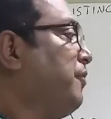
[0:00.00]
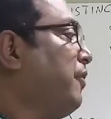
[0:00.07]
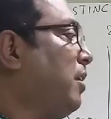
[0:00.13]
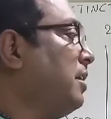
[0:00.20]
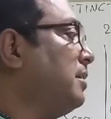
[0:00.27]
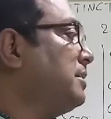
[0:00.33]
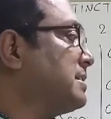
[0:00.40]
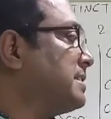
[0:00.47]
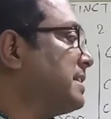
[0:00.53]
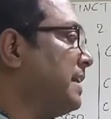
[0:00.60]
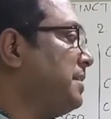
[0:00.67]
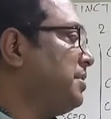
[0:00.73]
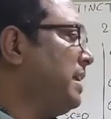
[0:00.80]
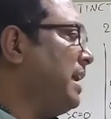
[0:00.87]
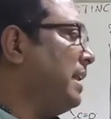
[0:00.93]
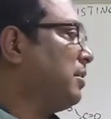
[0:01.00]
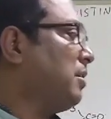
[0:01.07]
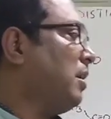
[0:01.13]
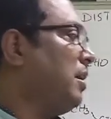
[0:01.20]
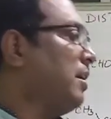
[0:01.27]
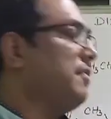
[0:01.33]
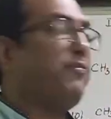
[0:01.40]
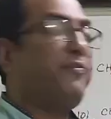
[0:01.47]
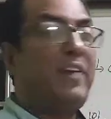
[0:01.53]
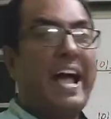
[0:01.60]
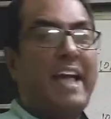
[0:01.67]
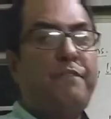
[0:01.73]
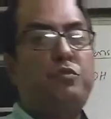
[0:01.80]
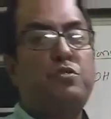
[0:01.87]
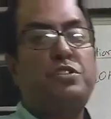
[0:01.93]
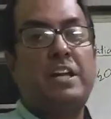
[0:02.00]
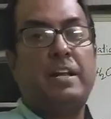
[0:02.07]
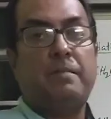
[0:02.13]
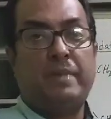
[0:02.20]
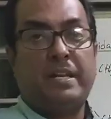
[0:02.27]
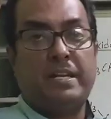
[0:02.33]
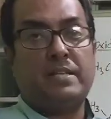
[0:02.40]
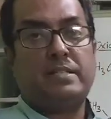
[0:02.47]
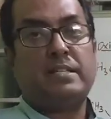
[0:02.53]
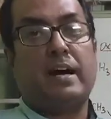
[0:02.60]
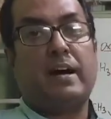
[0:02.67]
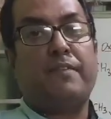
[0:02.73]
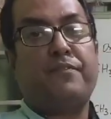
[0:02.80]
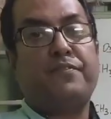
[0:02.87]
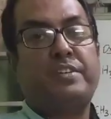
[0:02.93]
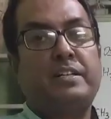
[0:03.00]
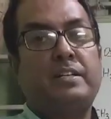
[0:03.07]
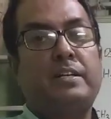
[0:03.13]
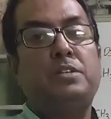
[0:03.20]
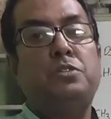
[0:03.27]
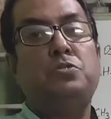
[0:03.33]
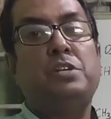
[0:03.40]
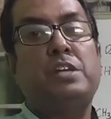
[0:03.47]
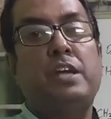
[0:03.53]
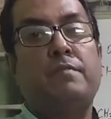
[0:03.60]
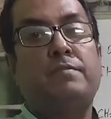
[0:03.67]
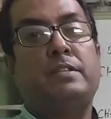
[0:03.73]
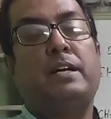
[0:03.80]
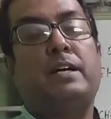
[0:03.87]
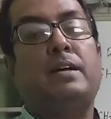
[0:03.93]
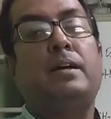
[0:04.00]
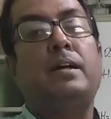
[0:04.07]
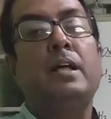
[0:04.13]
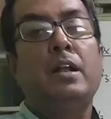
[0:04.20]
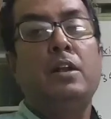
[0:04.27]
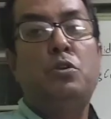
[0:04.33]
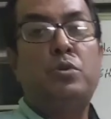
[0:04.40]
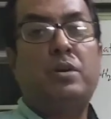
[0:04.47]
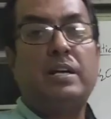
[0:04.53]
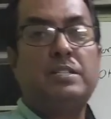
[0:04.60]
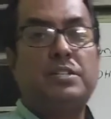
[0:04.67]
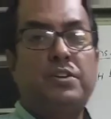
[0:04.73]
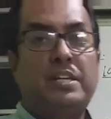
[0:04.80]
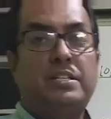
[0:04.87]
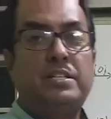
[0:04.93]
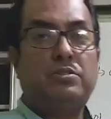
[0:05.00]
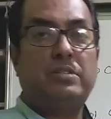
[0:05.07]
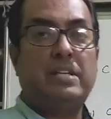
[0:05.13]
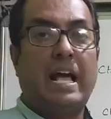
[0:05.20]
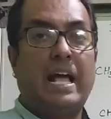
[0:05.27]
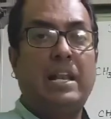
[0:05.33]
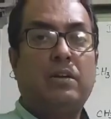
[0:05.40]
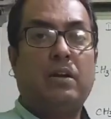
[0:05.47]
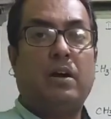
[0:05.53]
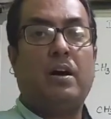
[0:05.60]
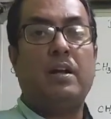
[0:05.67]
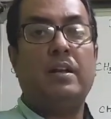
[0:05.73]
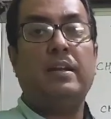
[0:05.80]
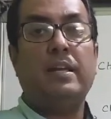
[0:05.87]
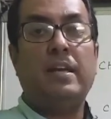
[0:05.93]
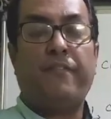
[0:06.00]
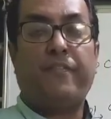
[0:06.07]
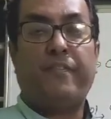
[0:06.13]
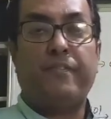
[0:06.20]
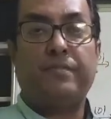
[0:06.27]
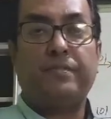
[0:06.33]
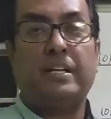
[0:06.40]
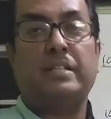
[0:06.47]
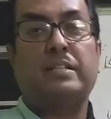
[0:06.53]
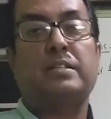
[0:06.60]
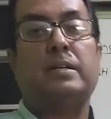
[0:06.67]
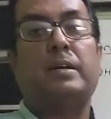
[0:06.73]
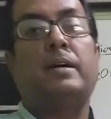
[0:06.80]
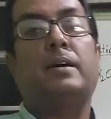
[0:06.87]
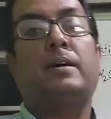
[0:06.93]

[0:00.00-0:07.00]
For the secondary alcohol, 5 to 10 minutes after you give the Lukas reagent to the alcohol, if that